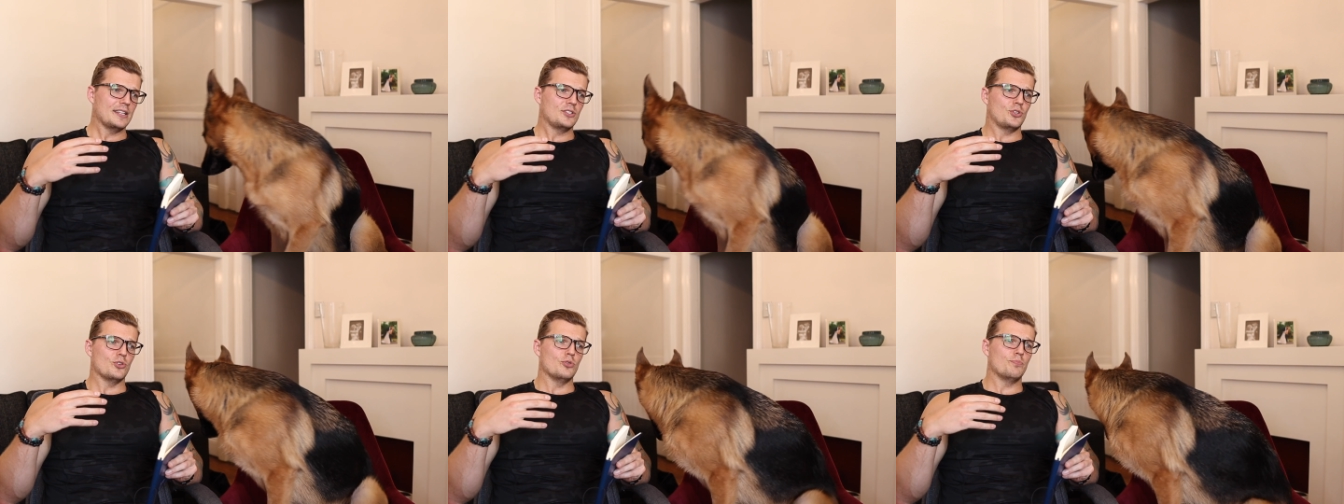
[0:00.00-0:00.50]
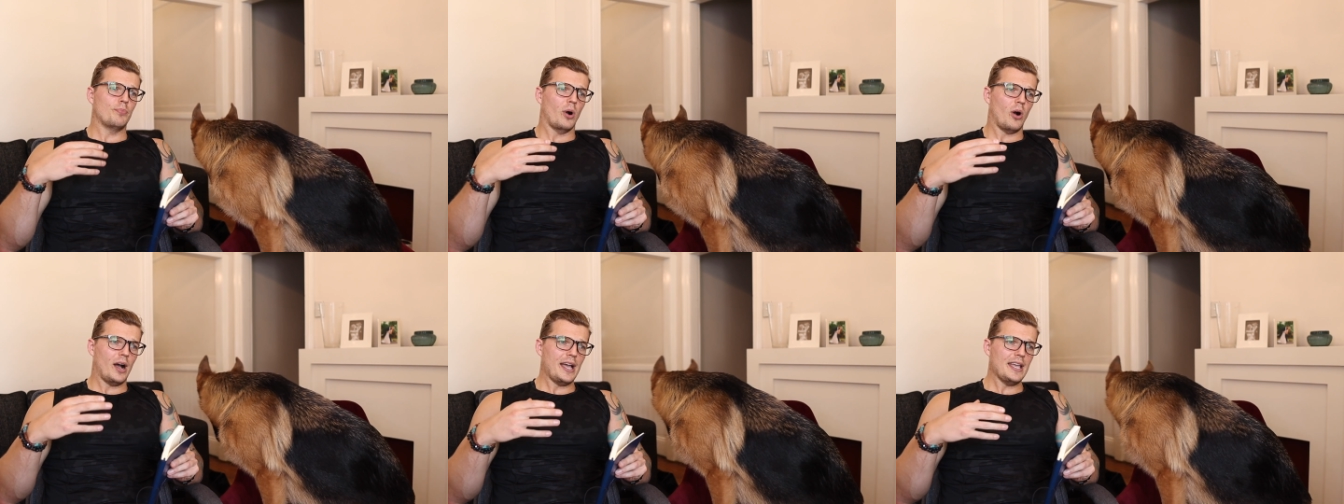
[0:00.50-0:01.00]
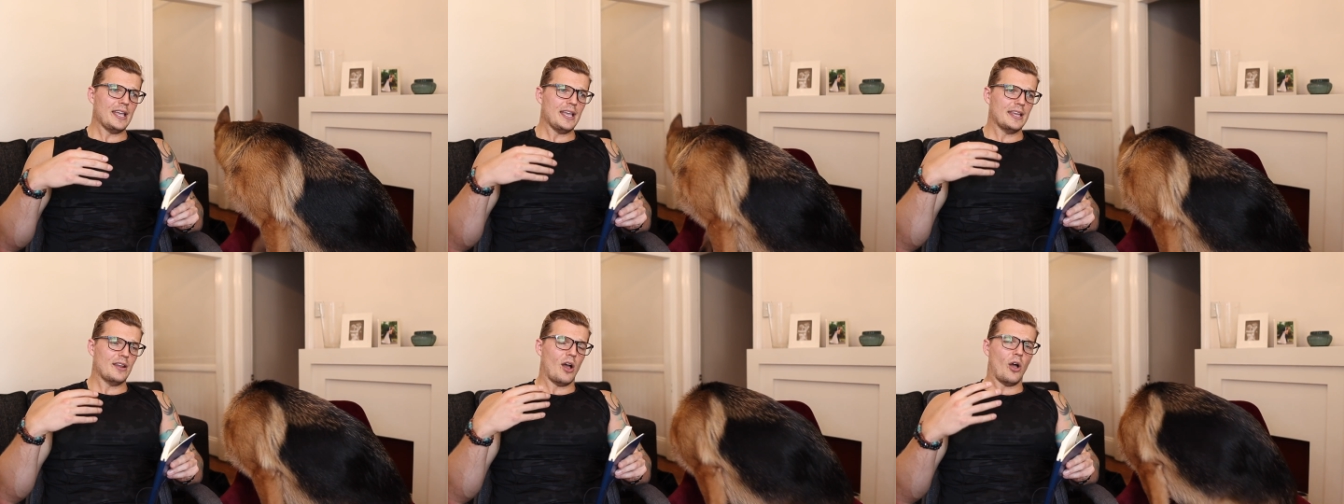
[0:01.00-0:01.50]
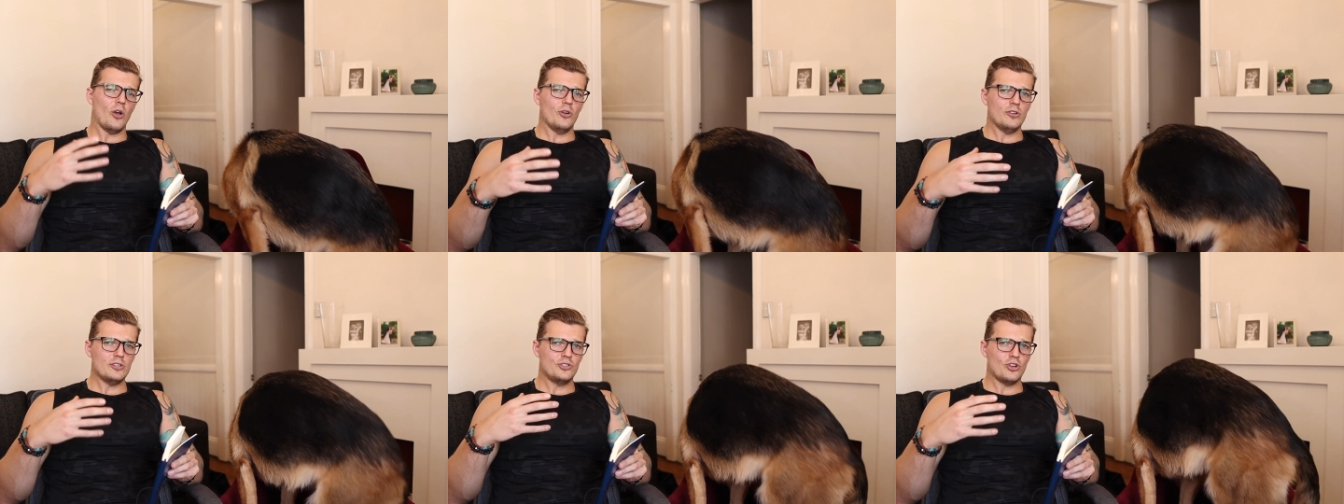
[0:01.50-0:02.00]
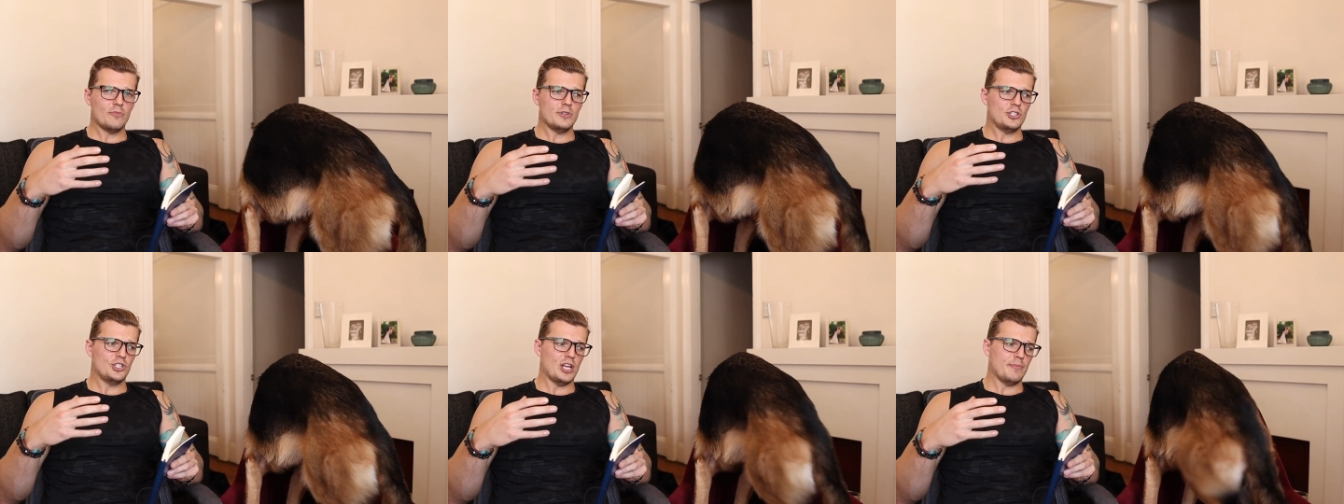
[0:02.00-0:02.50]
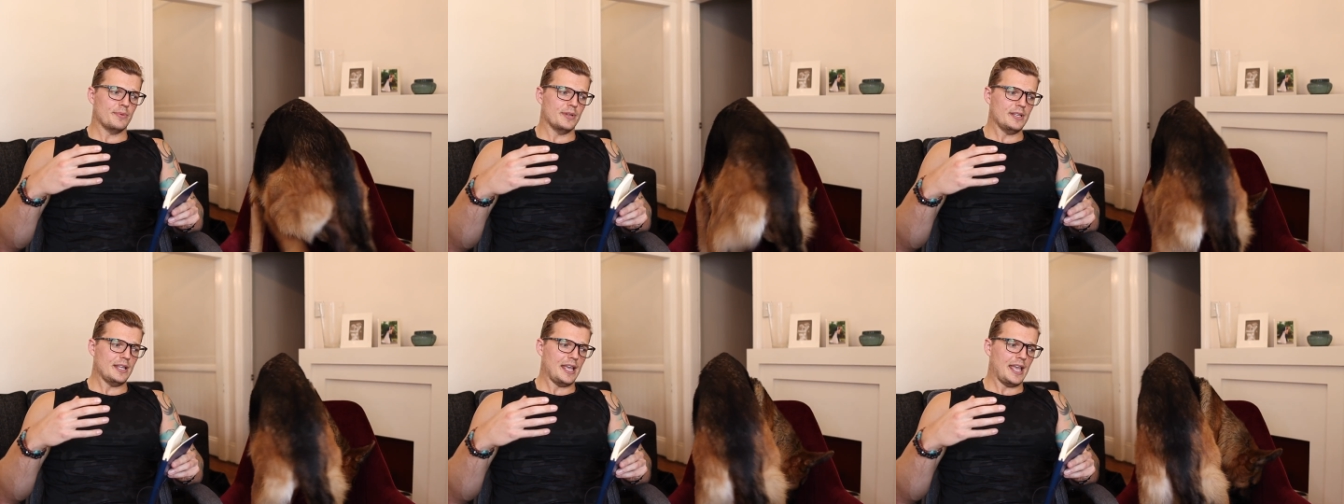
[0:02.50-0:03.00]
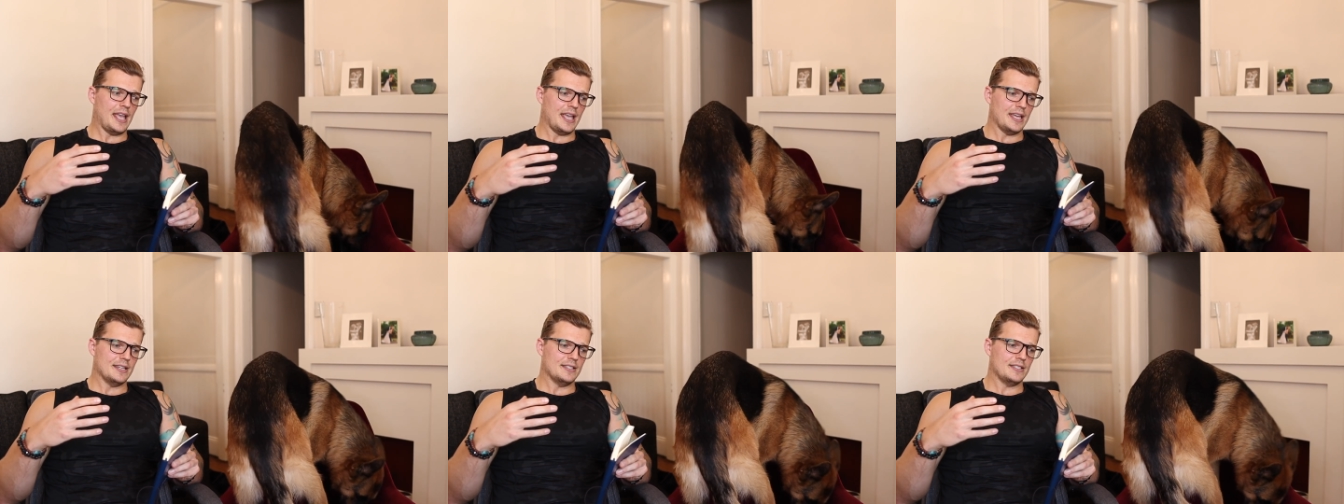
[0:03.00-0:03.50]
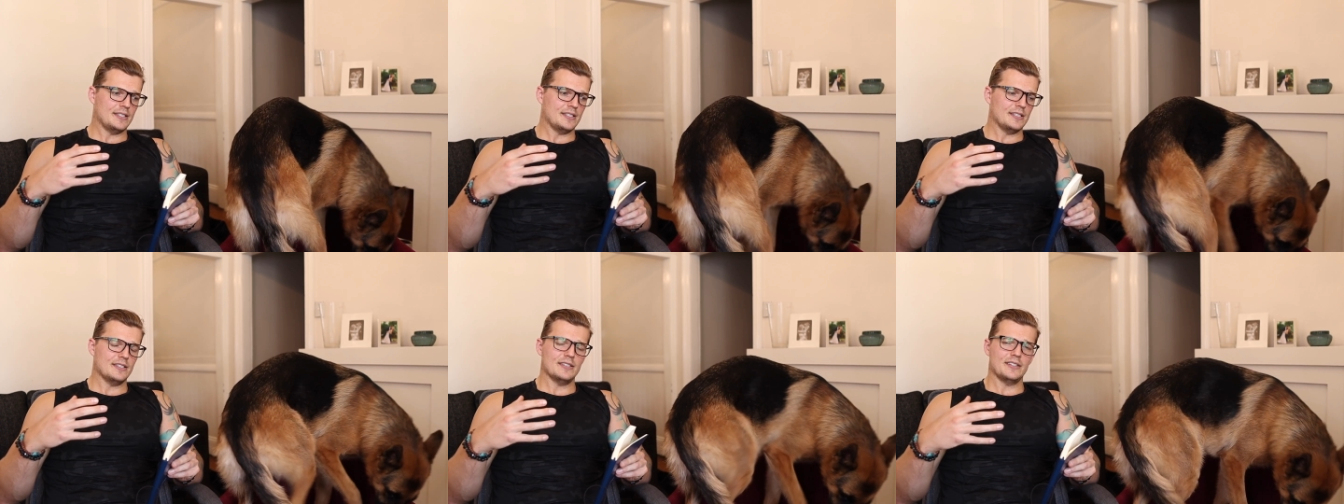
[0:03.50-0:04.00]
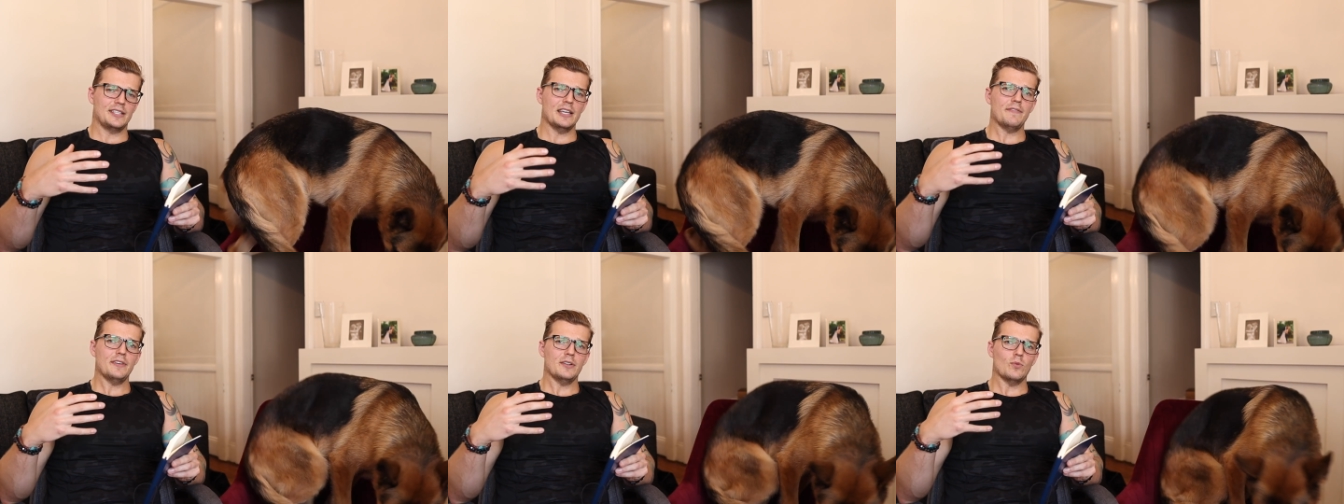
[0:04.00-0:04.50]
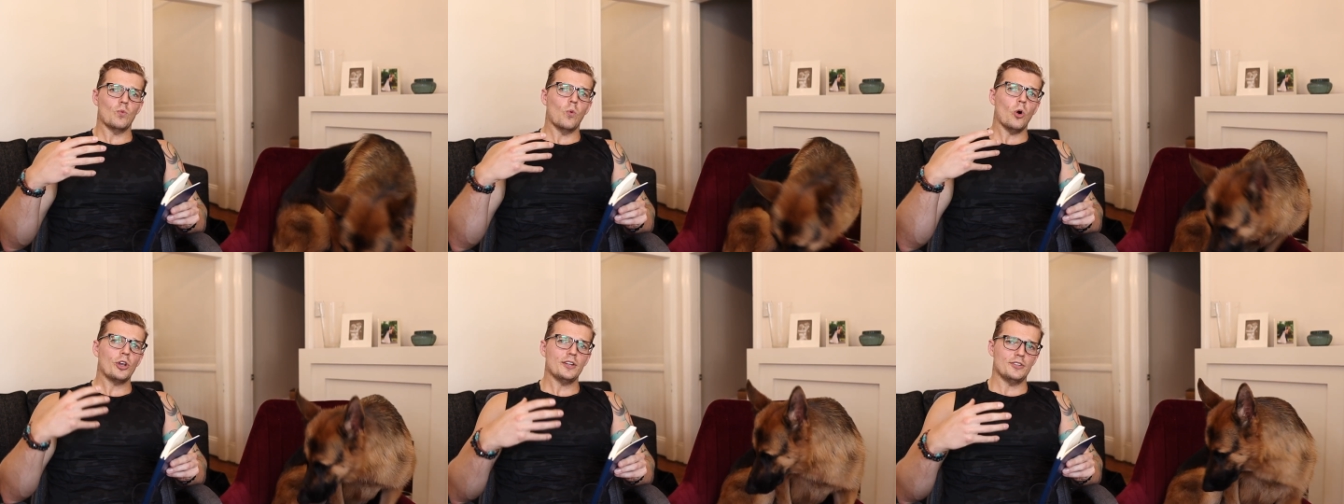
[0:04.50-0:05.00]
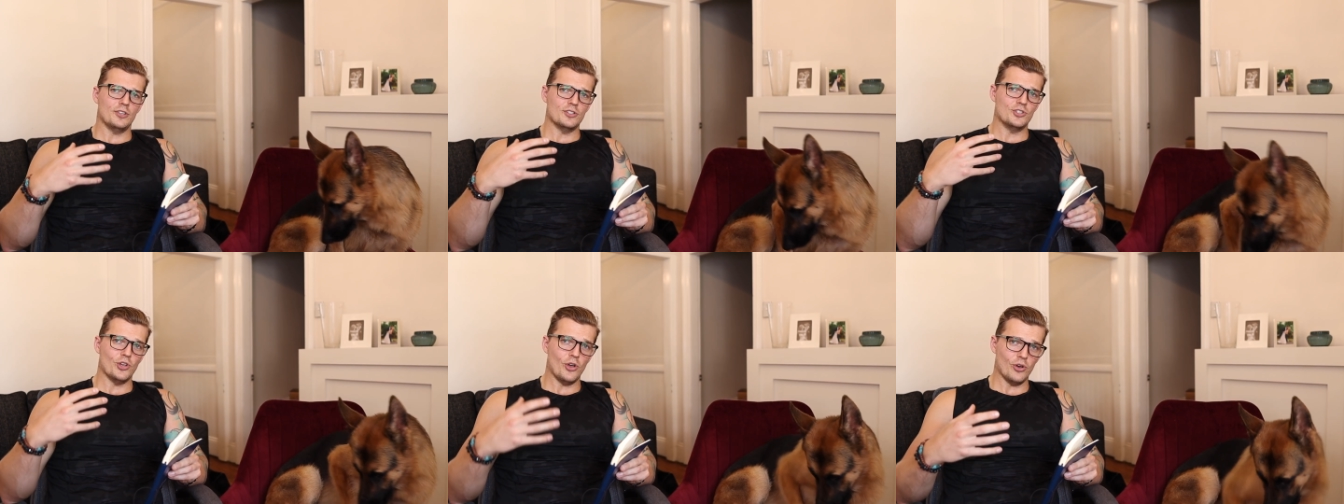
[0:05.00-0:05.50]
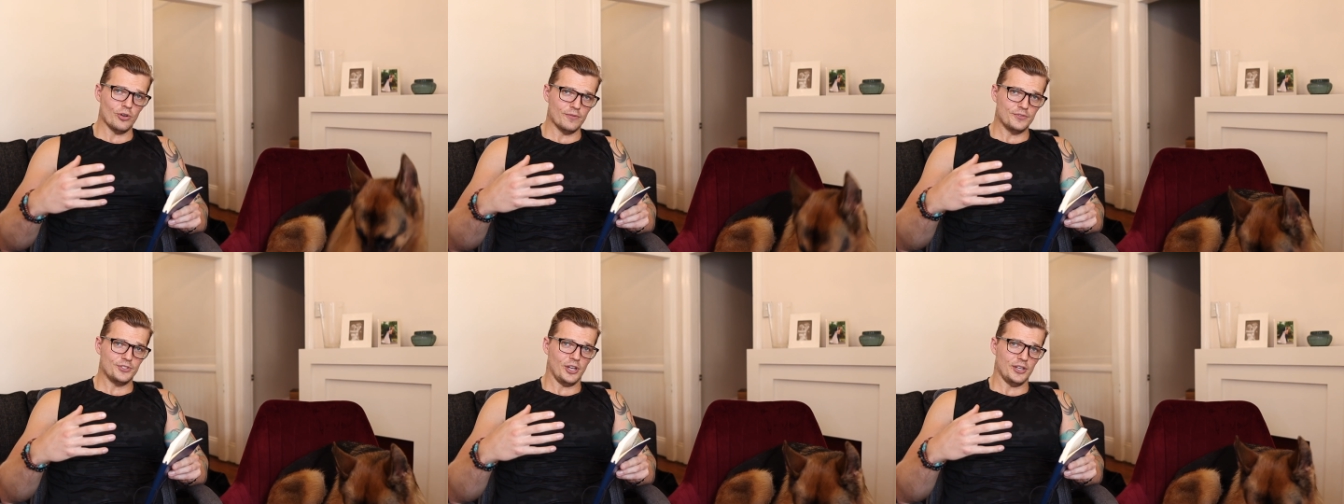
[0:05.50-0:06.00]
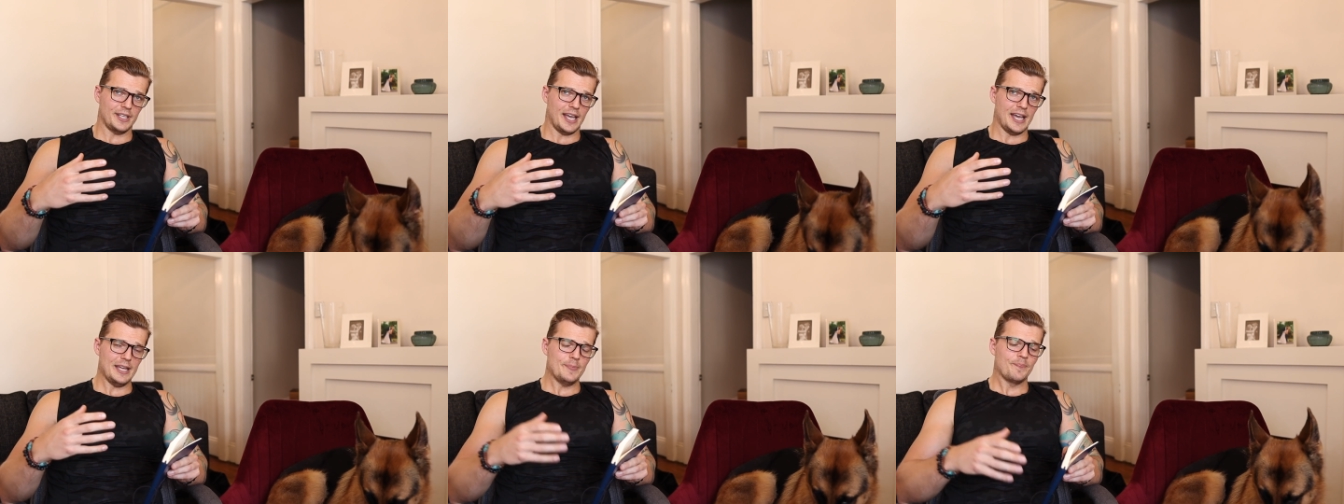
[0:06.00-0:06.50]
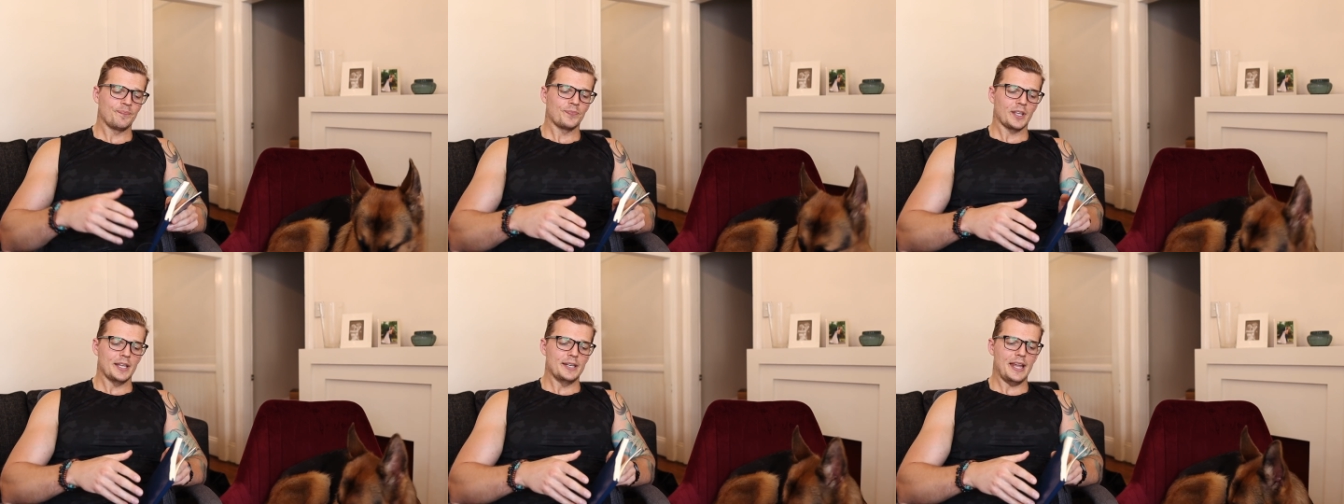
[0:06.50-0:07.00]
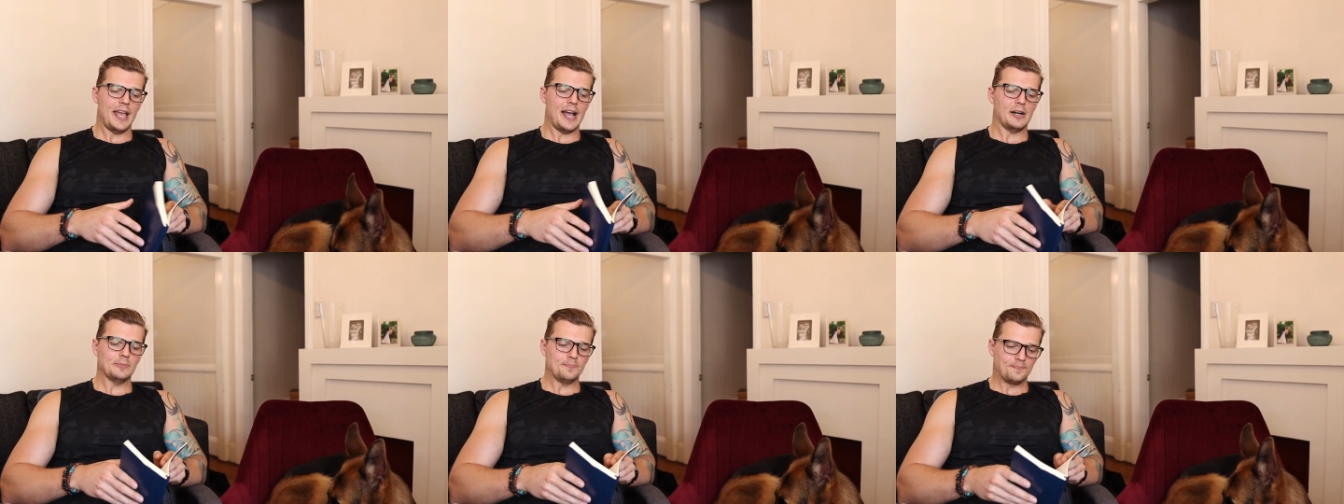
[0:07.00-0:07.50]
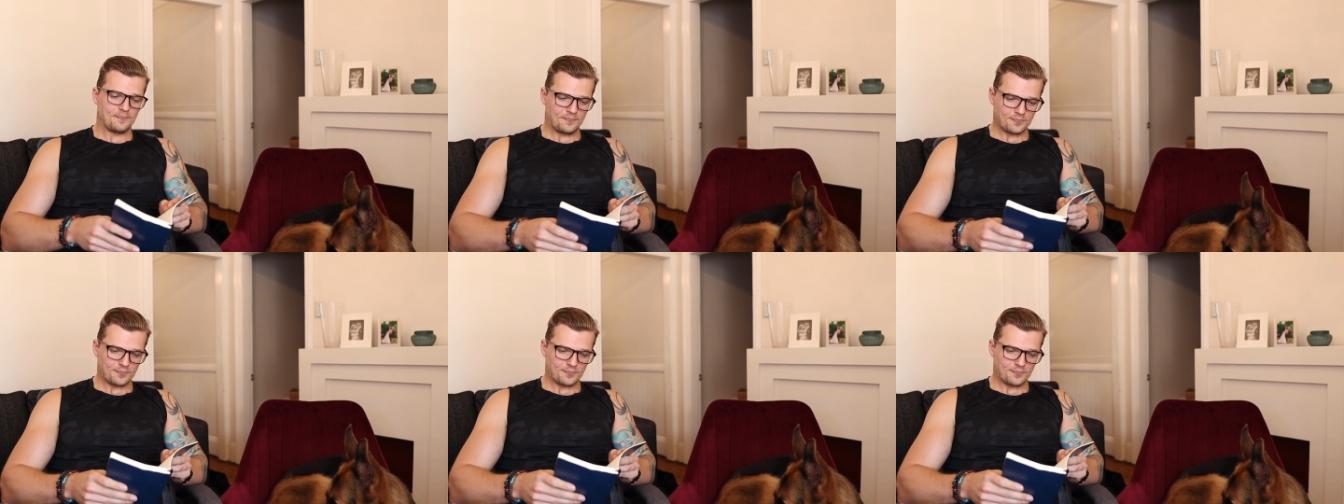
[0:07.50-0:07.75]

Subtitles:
to buy and own a German Shepherd and give it what it deserves, okay? Now,